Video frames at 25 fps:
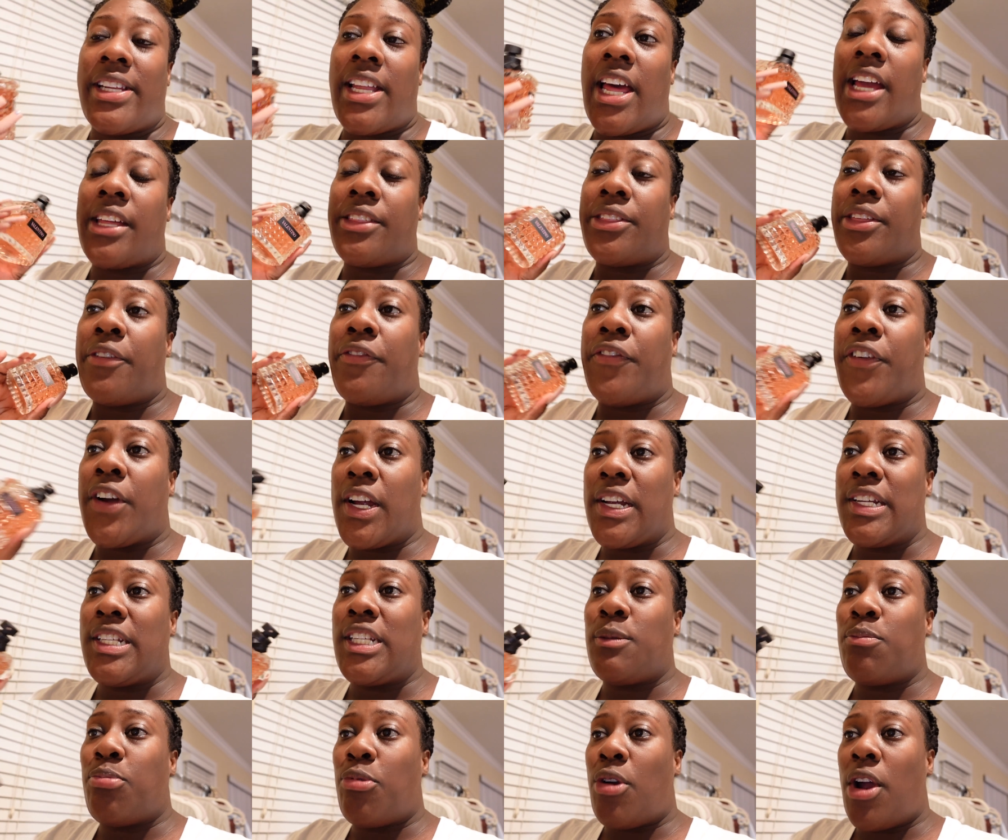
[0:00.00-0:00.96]
Like, the
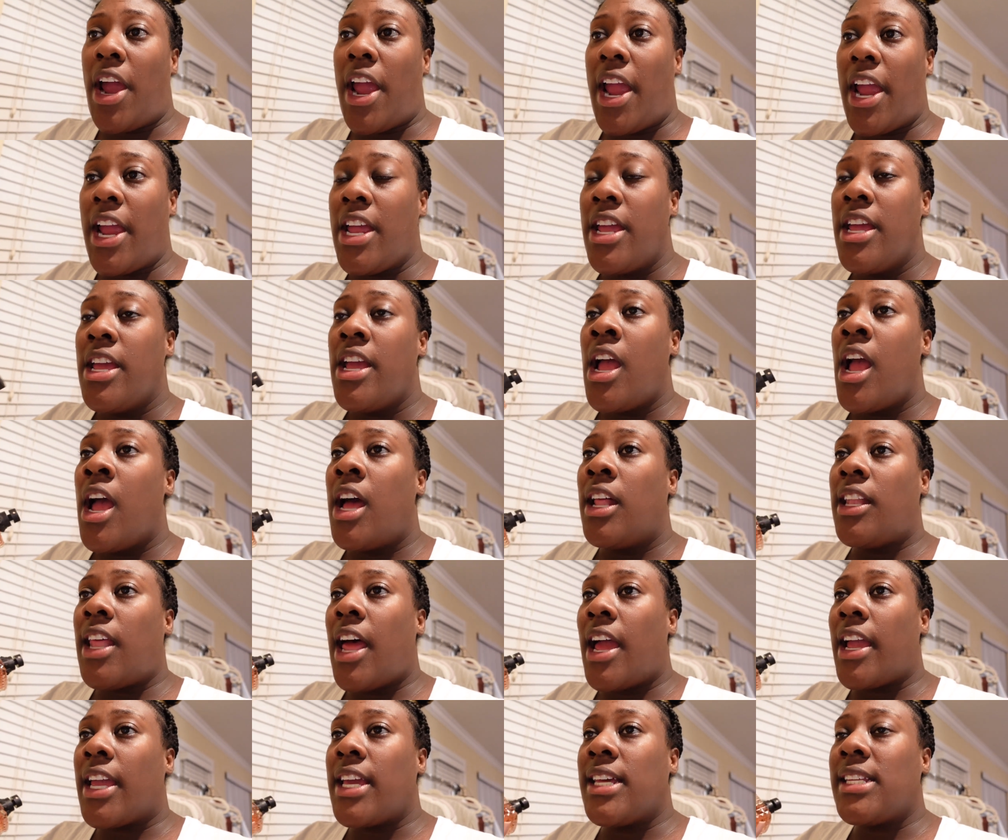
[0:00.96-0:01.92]
first spray,
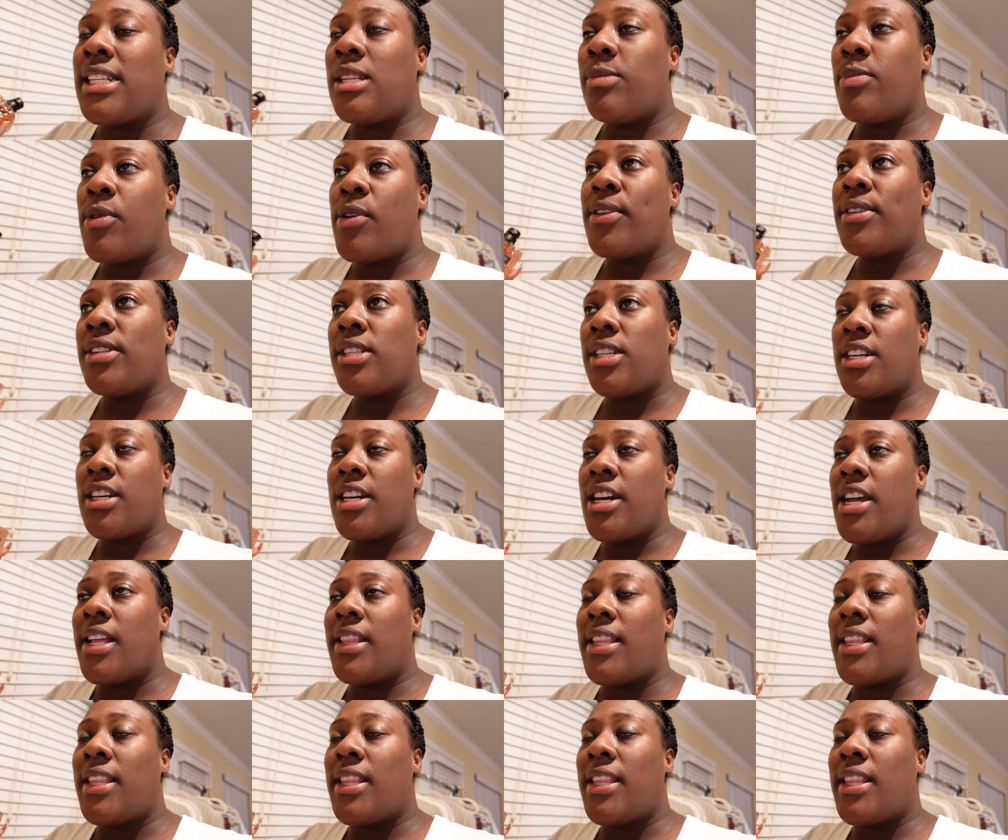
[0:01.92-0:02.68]
like, it smells good.